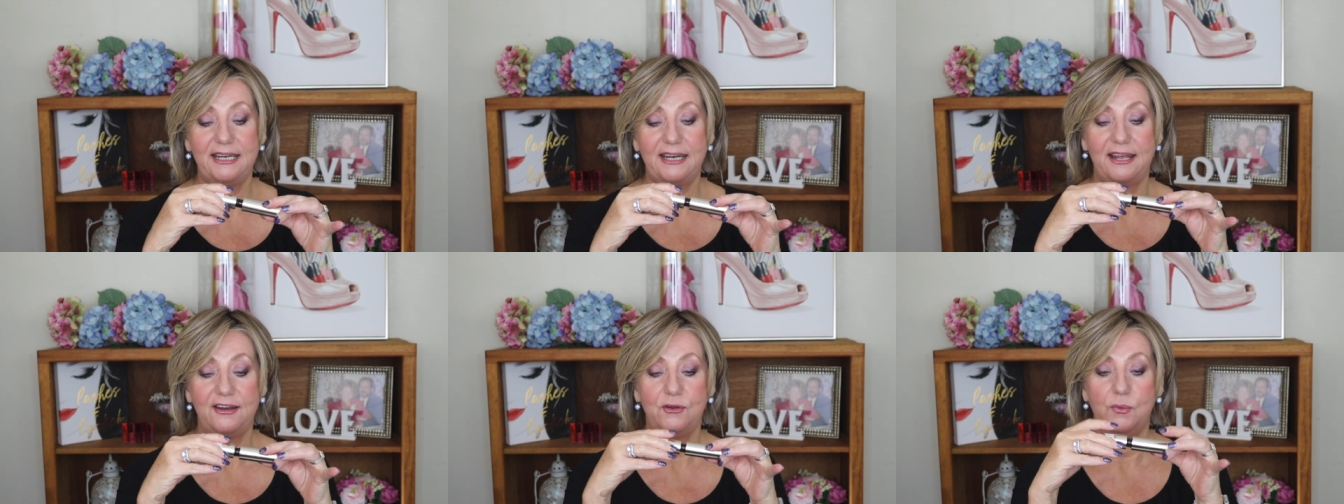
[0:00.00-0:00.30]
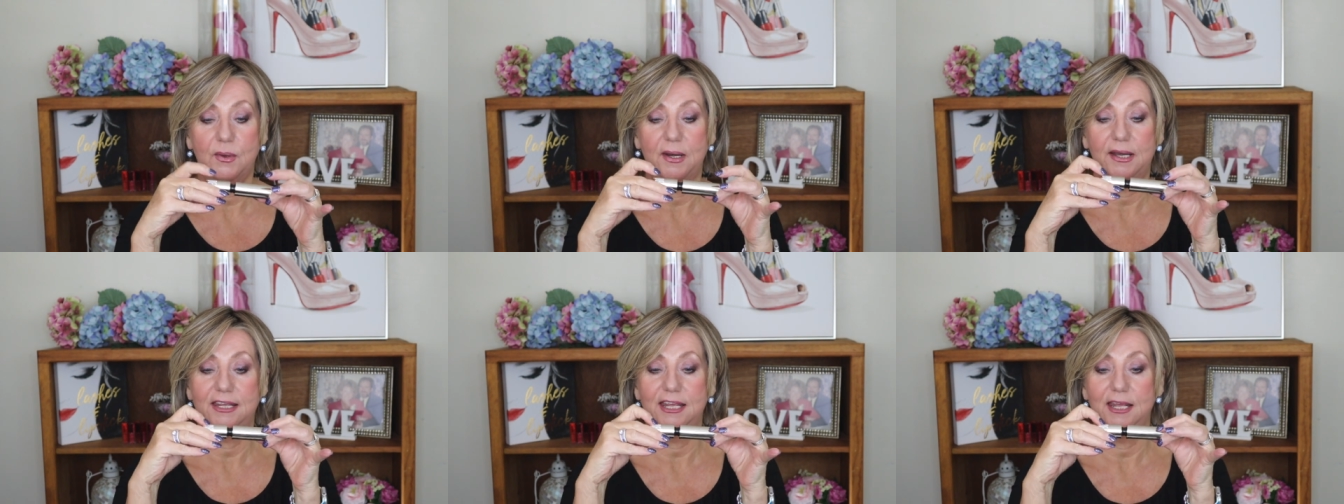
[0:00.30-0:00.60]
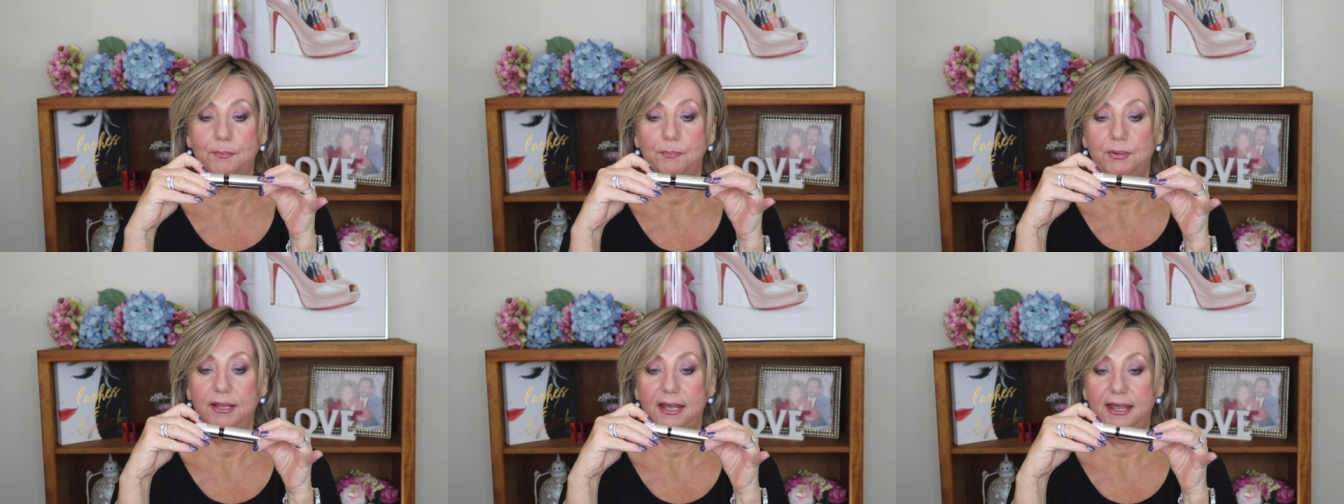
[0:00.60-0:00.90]
and I don't want to
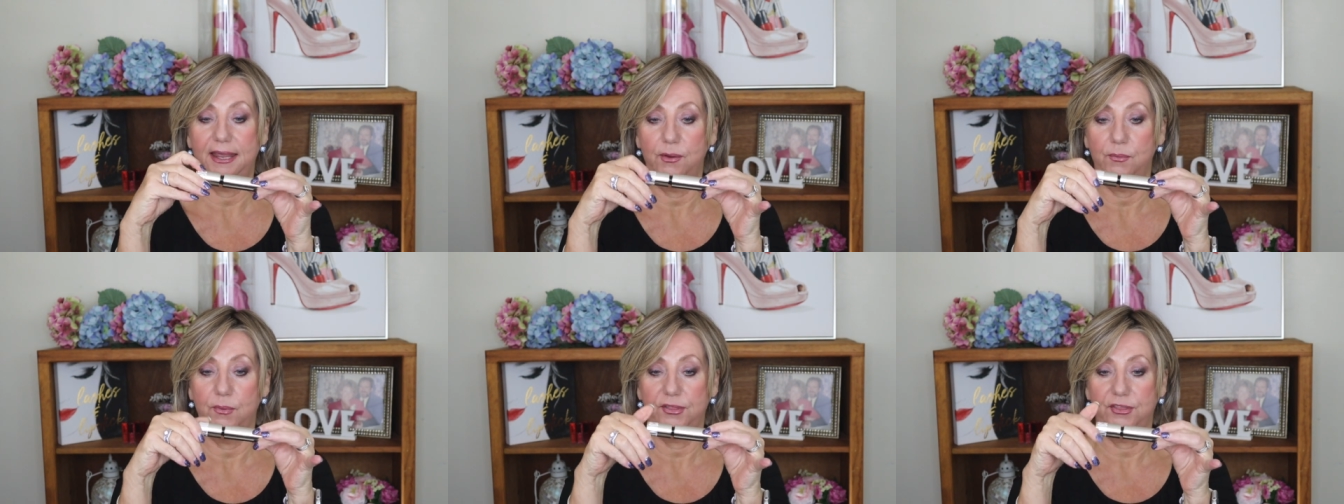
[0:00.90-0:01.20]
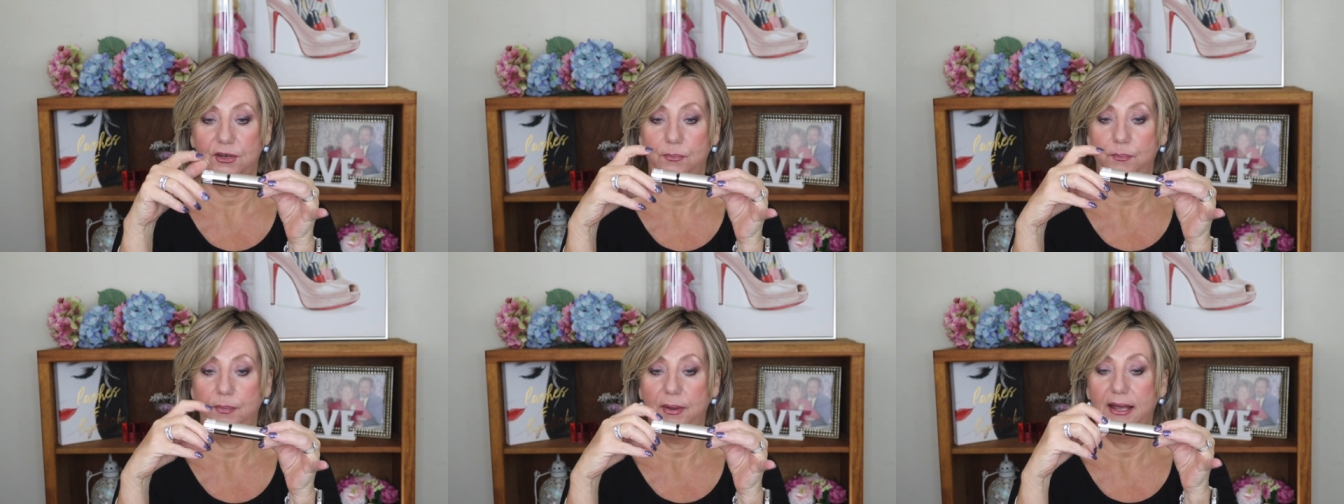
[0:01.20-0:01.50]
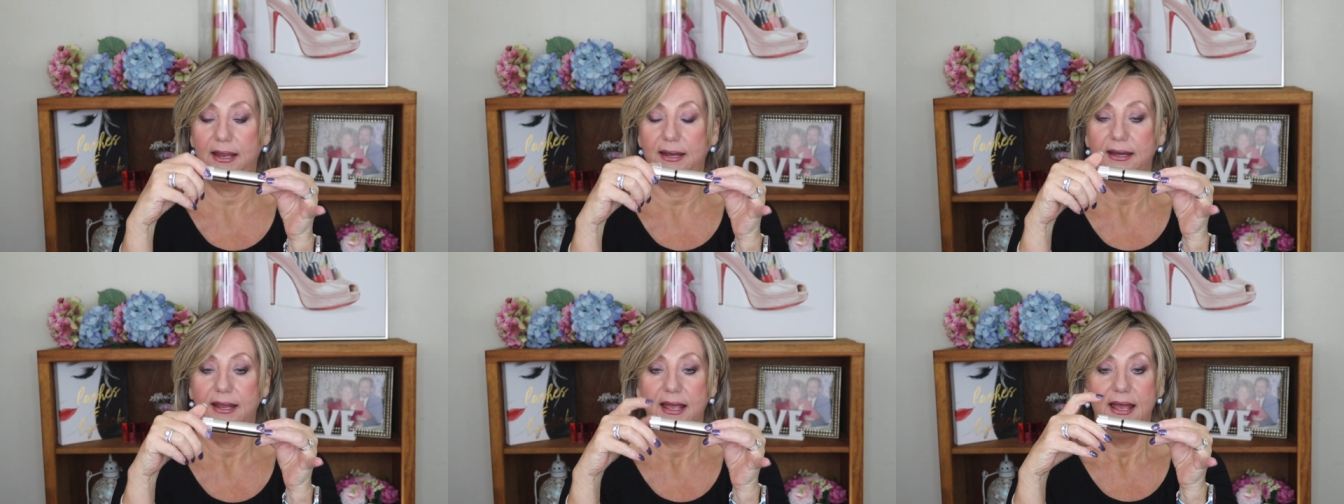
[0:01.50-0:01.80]
keep playing with it,
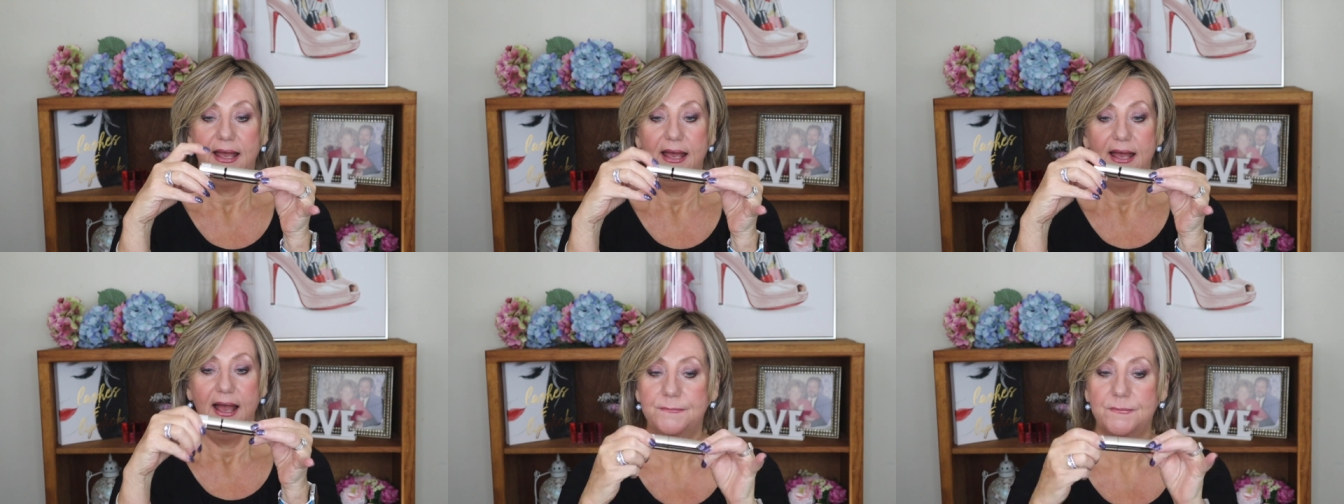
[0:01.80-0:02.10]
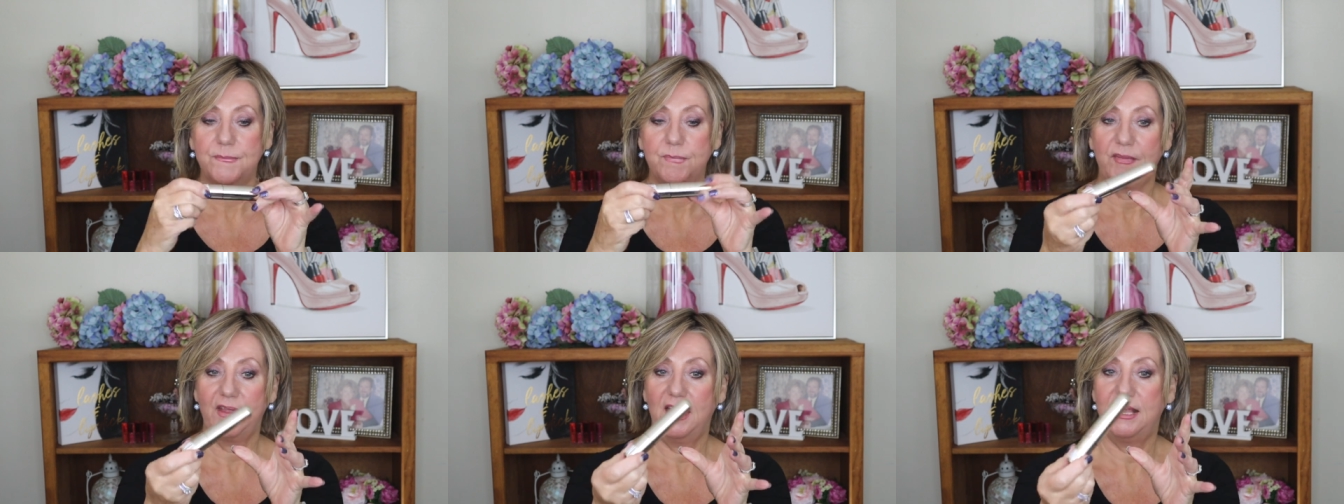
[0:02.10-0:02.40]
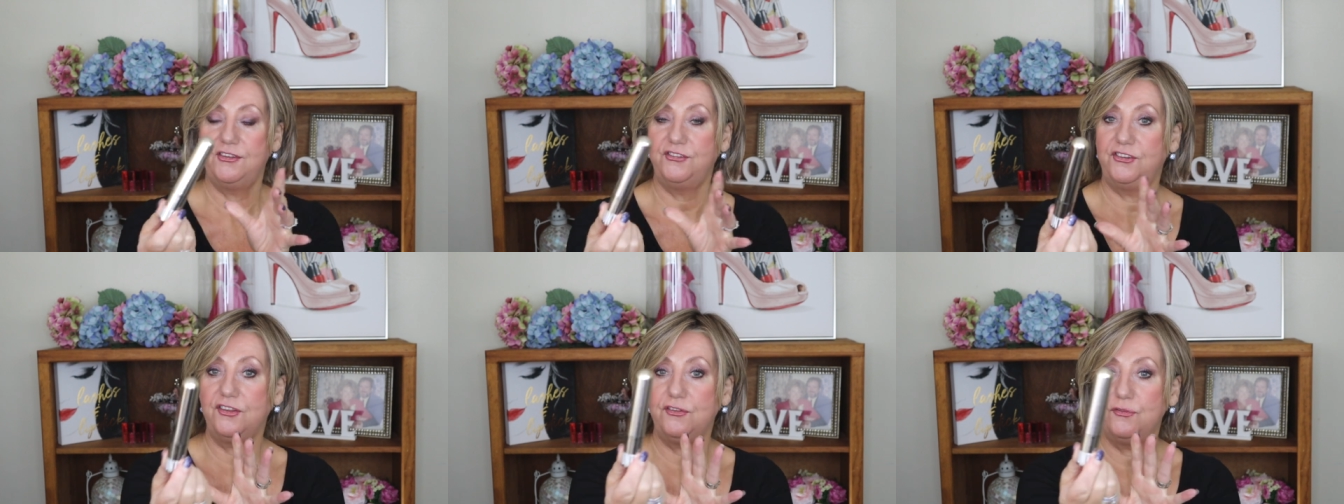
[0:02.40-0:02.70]
but
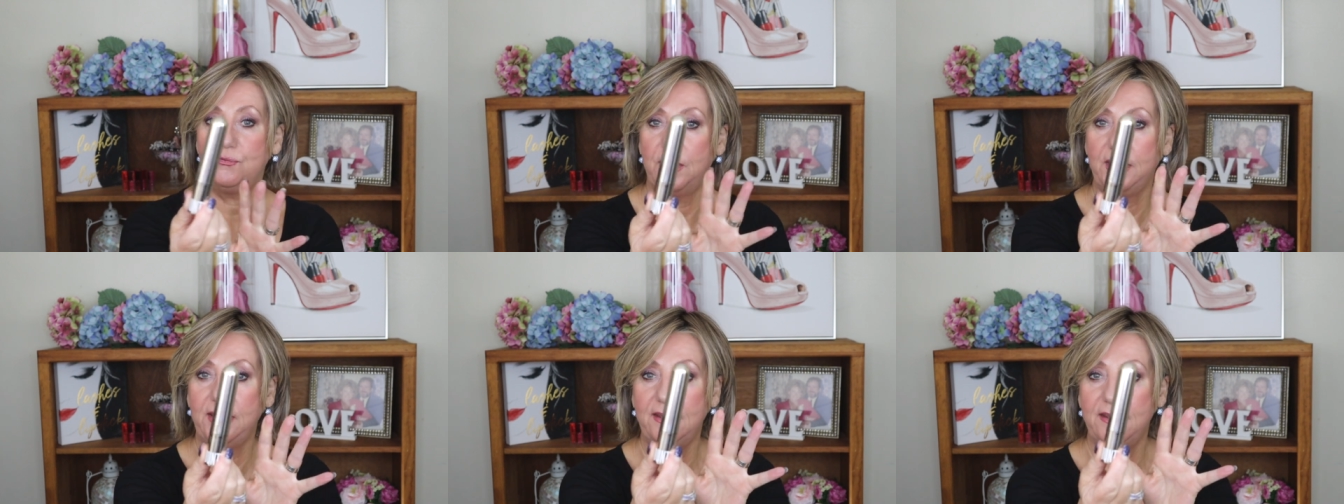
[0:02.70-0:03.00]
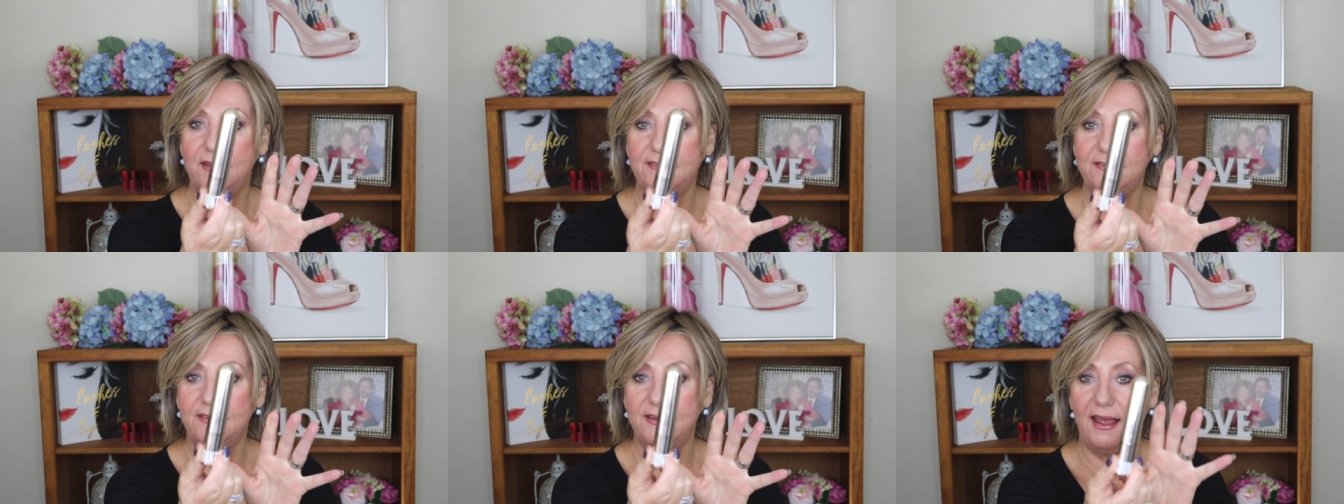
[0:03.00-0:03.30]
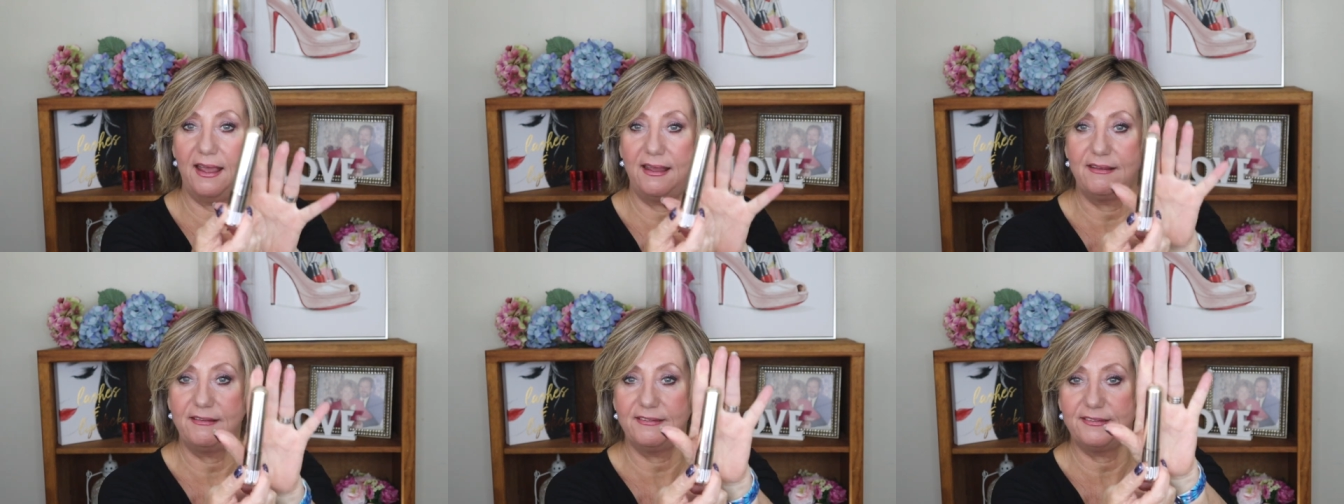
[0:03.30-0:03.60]
it just really is
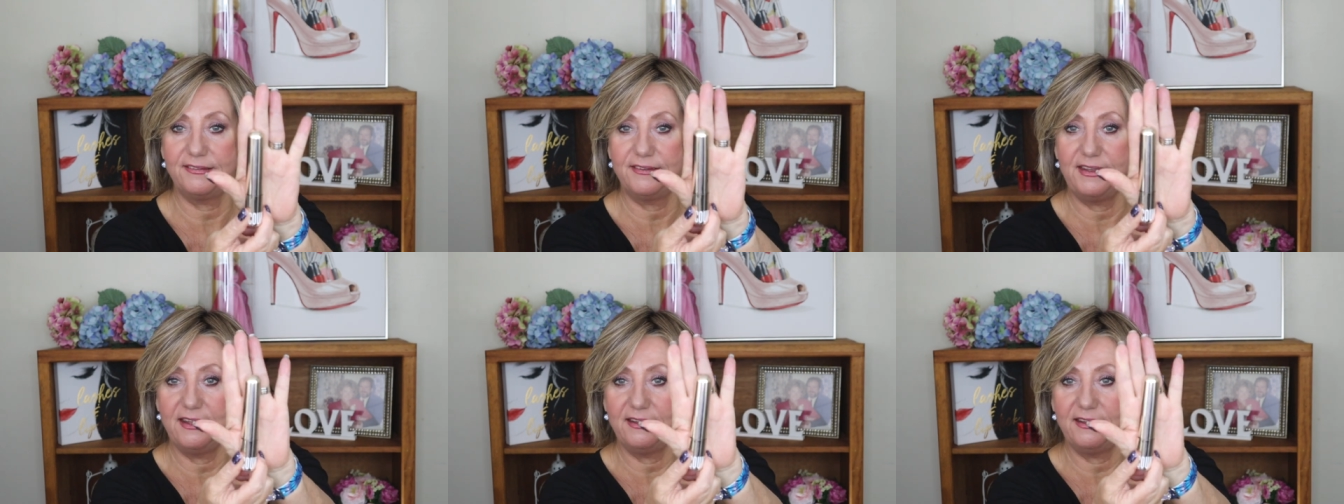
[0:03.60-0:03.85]
nice.